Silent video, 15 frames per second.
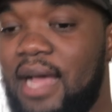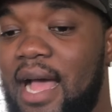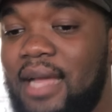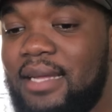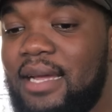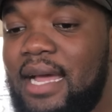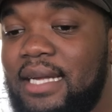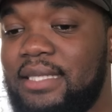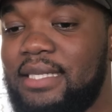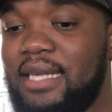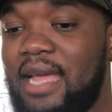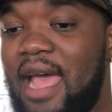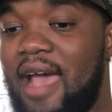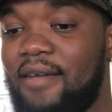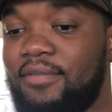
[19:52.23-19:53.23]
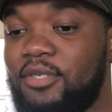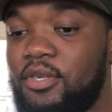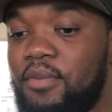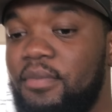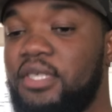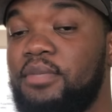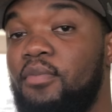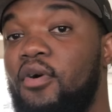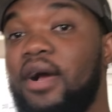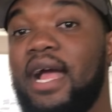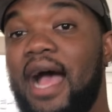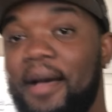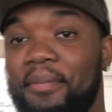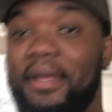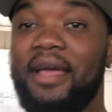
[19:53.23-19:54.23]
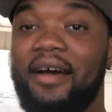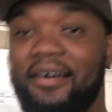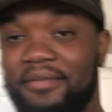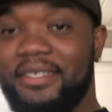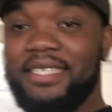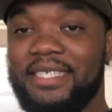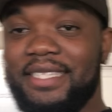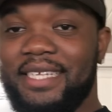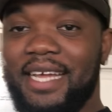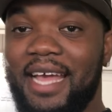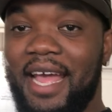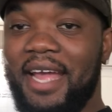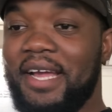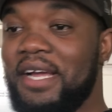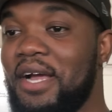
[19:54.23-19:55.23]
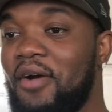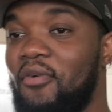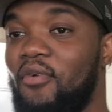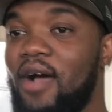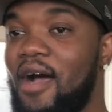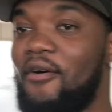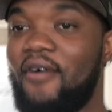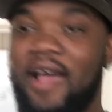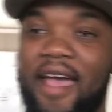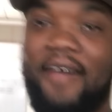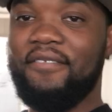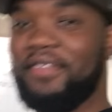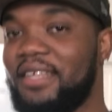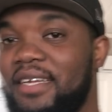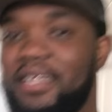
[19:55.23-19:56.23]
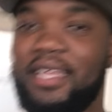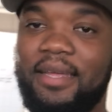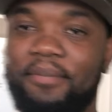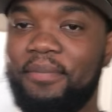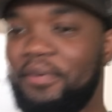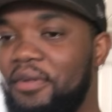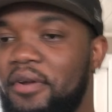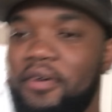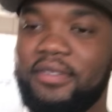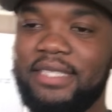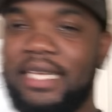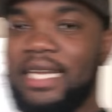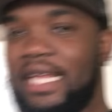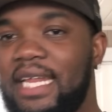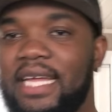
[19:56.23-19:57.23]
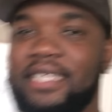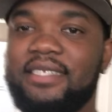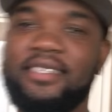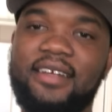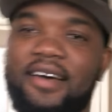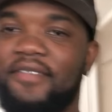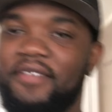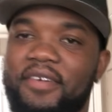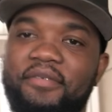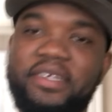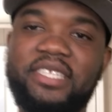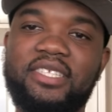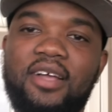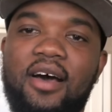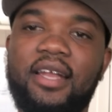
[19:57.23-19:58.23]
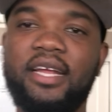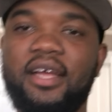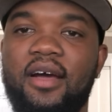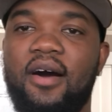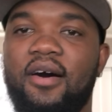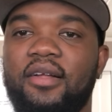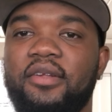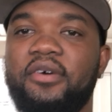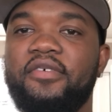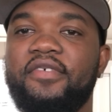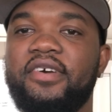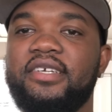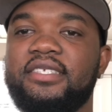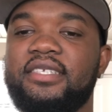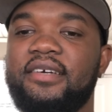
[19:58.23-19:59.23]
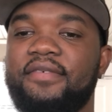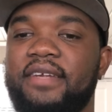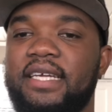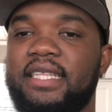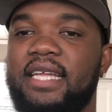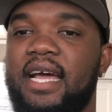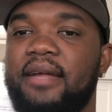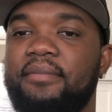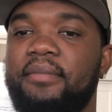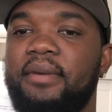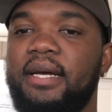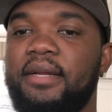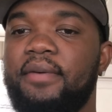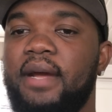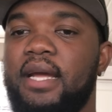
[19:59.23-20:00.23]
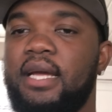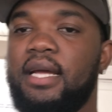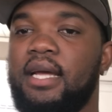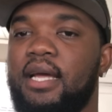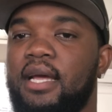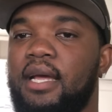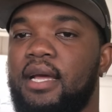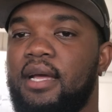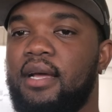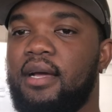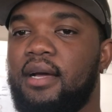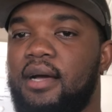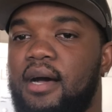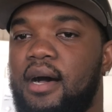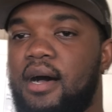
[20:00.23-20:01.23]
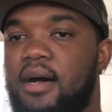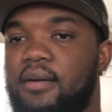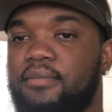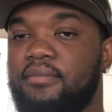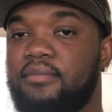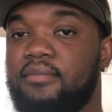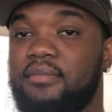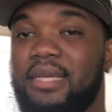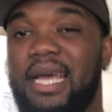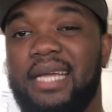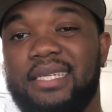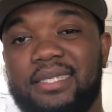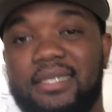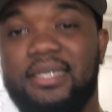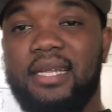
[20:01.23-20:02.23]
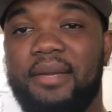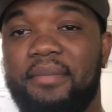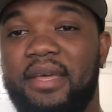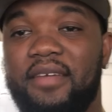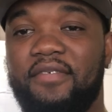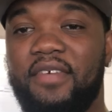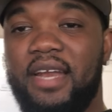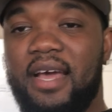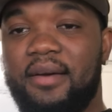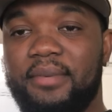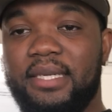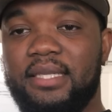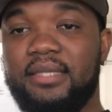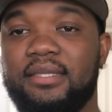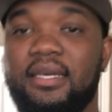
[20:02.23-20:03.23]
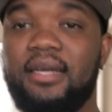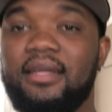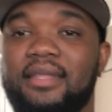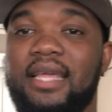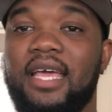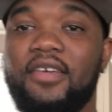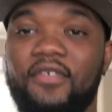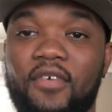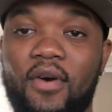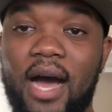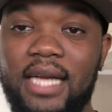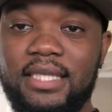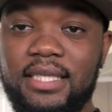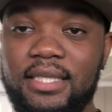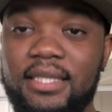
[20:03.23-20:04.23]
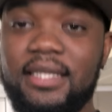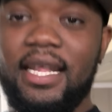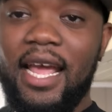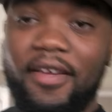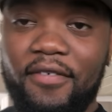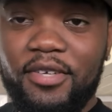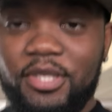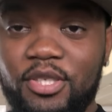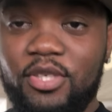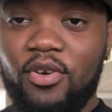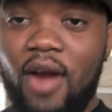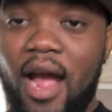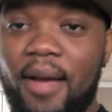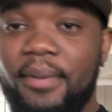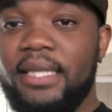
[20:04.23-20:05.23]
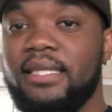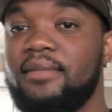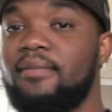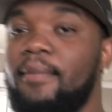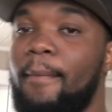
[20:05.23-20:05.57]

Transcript: I could actually have so much more copy of GTA where I won't have to keep, you know, deleting stuff and restarting all over and stuff like that. But anyway, um, yeah, this is gonna be it for now, man. Thank you for watching. Thank you for subscribing.